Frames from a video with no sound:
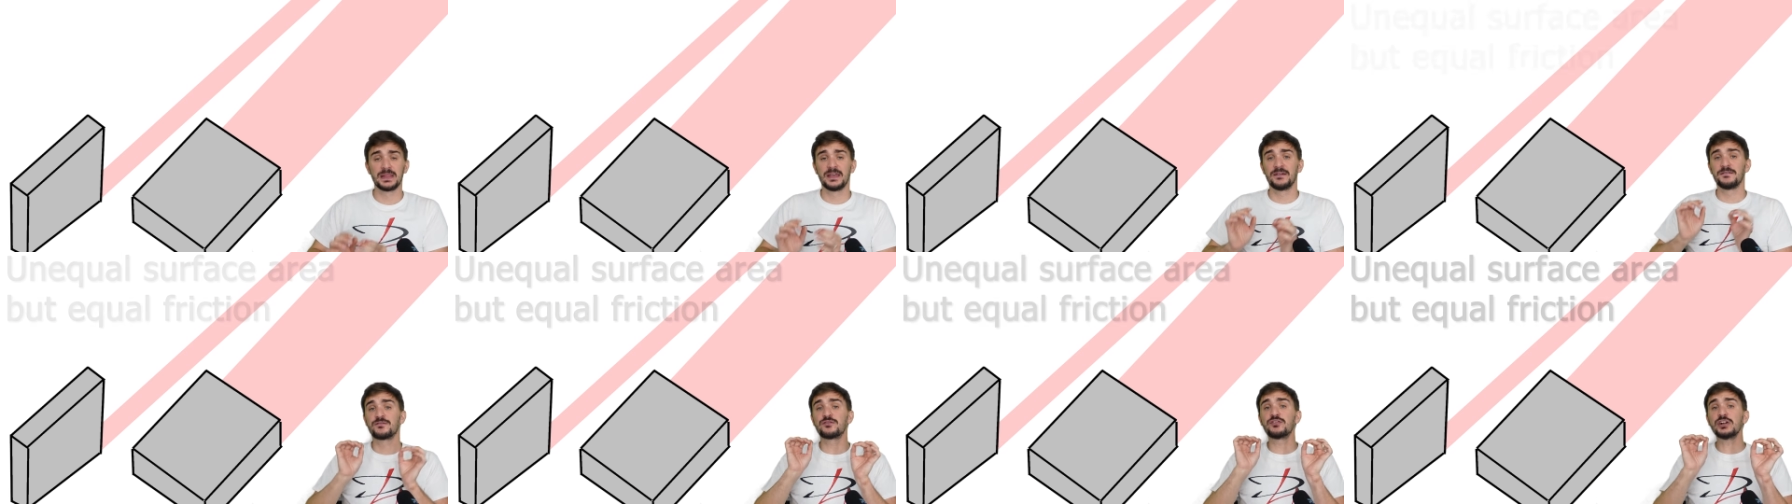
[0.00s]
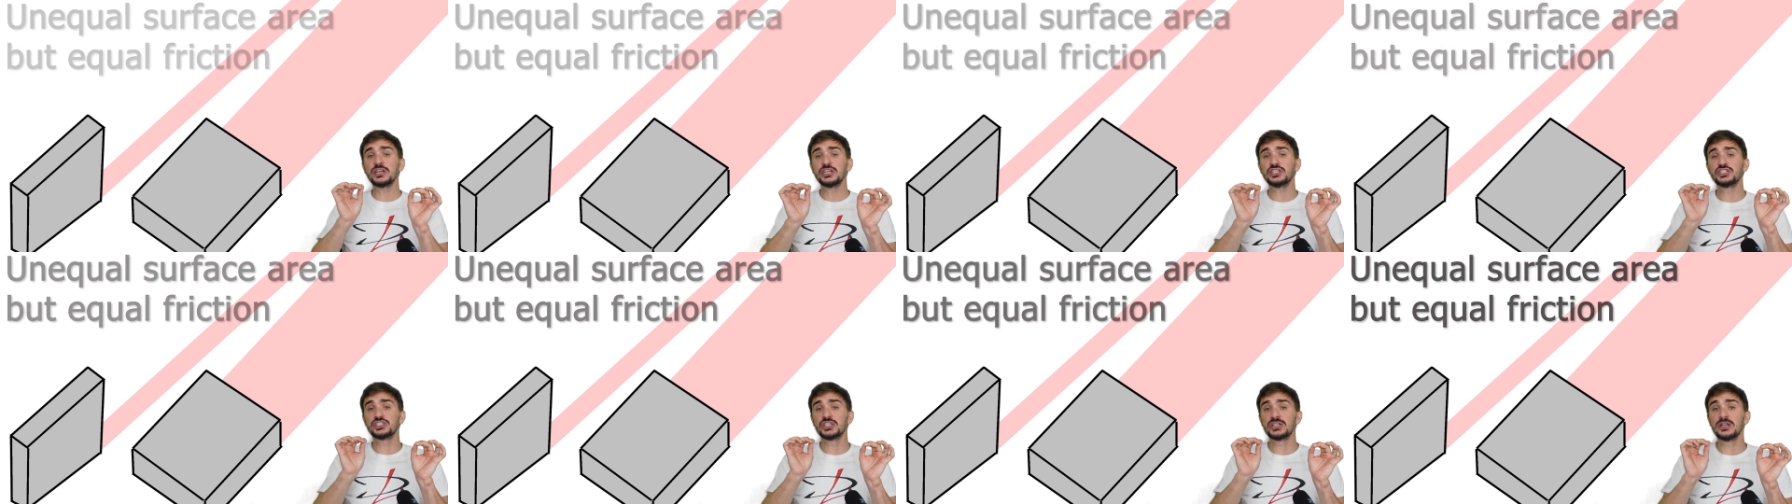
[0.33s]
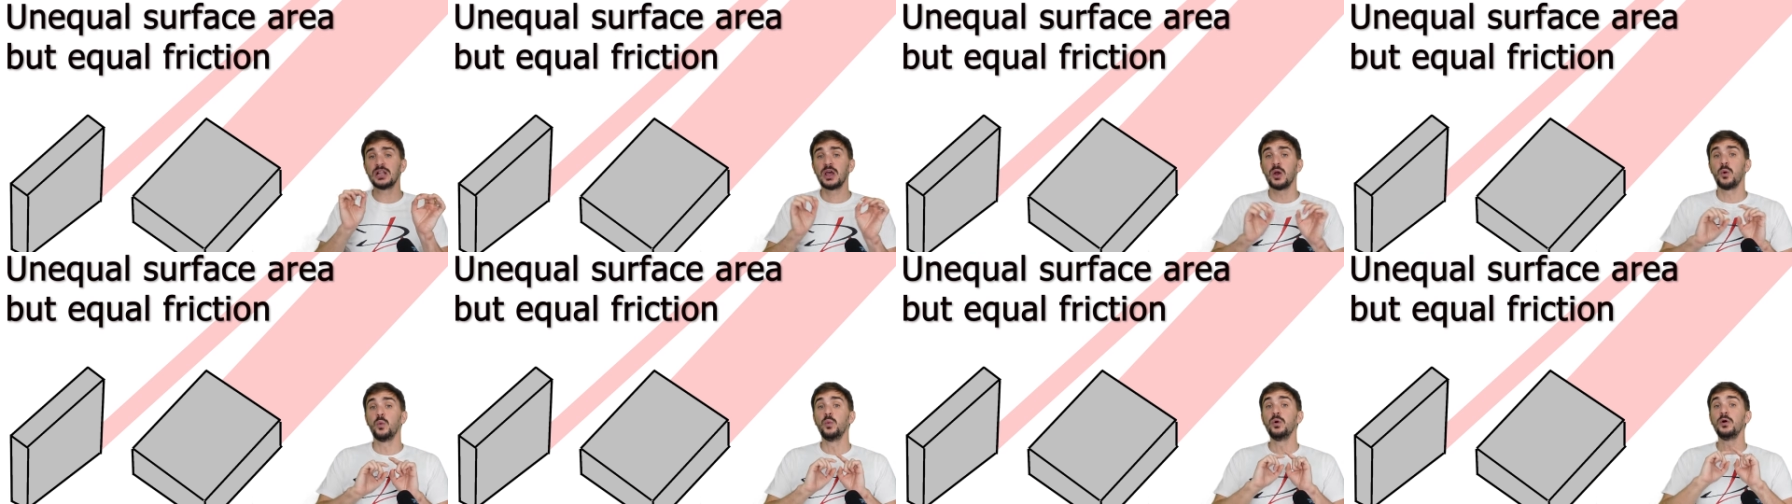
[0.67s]

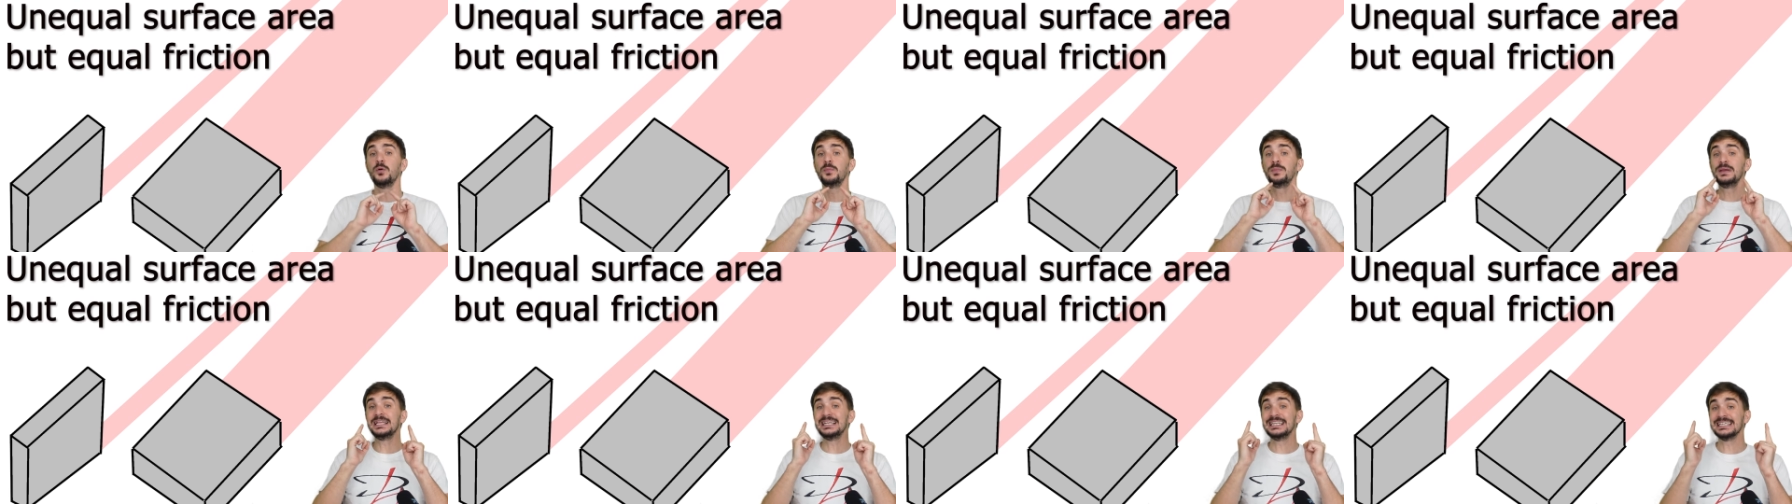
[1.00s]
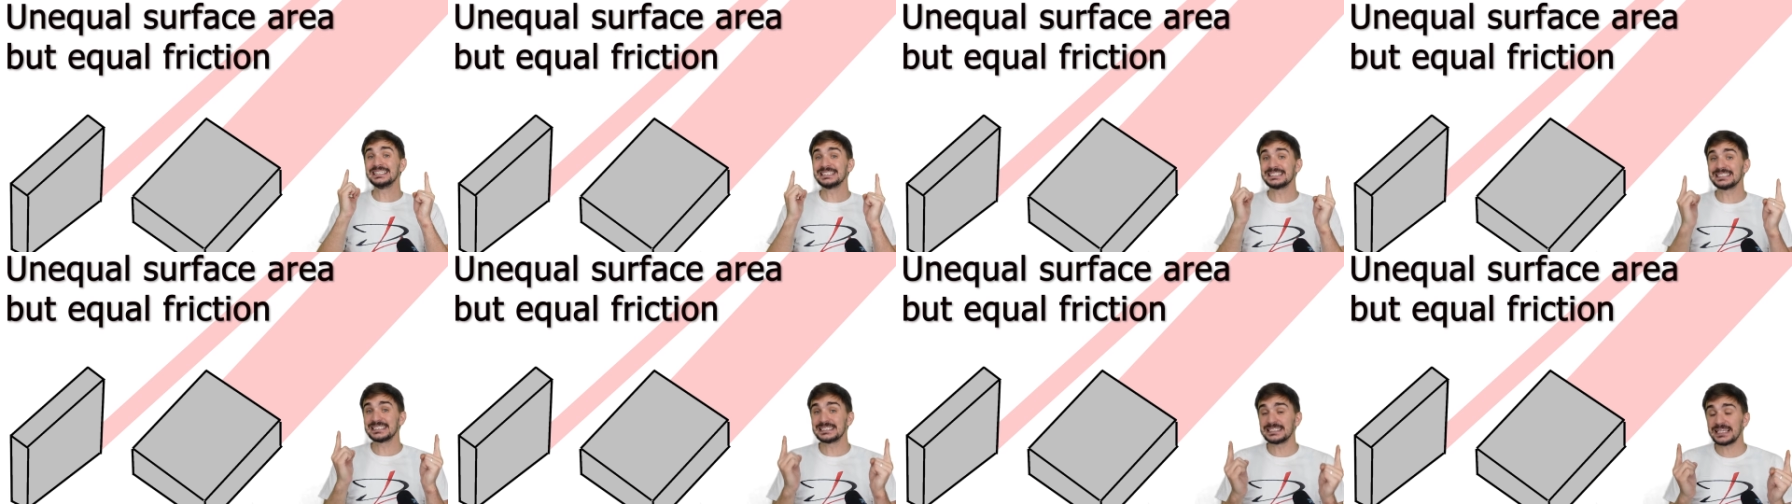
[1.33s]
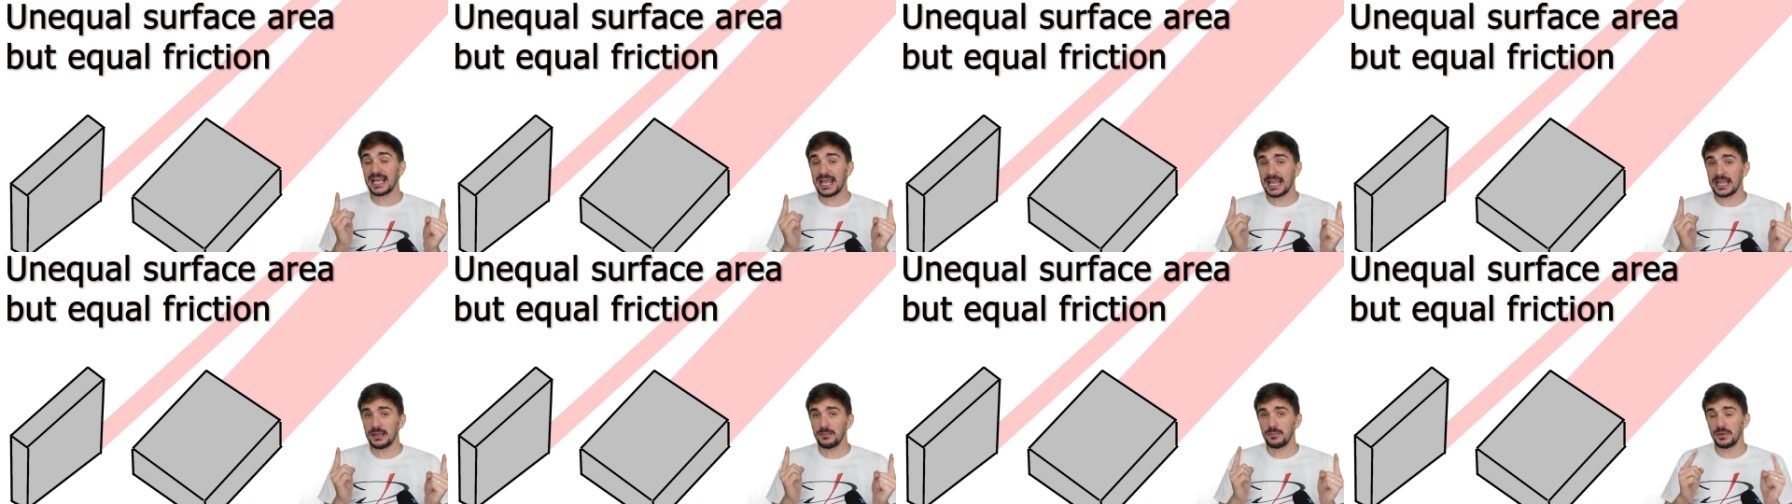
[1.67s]
Friction will be the
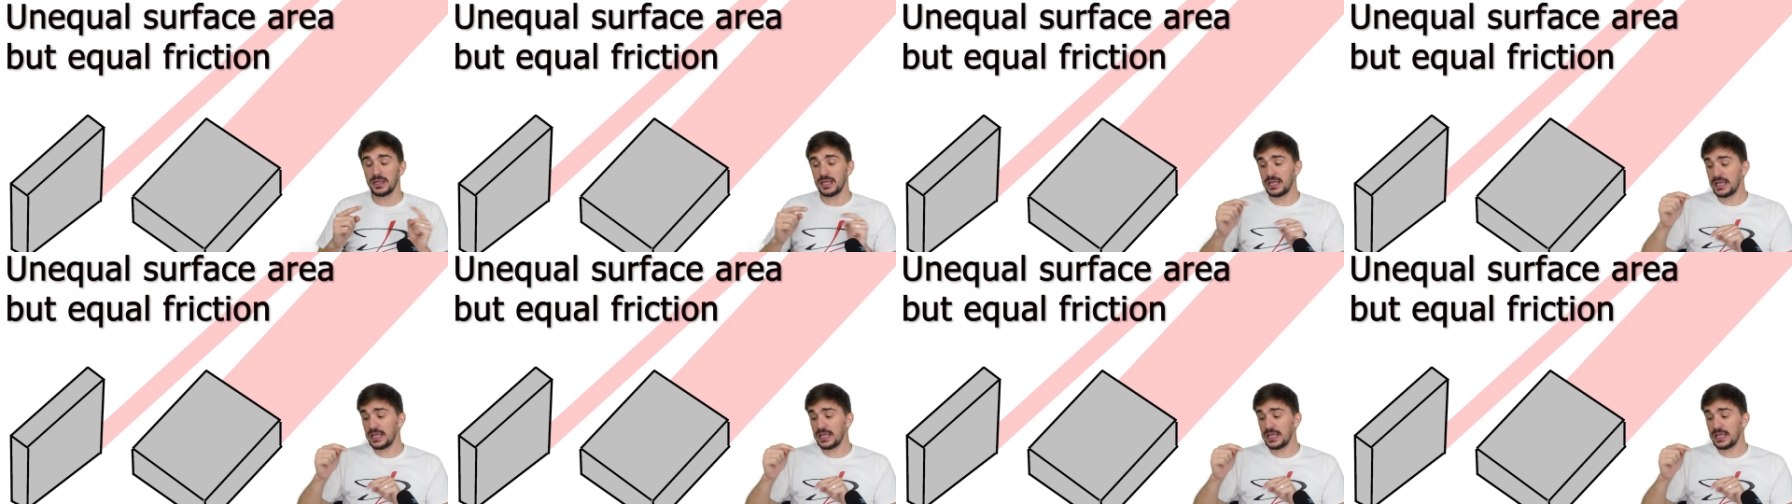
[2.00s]
same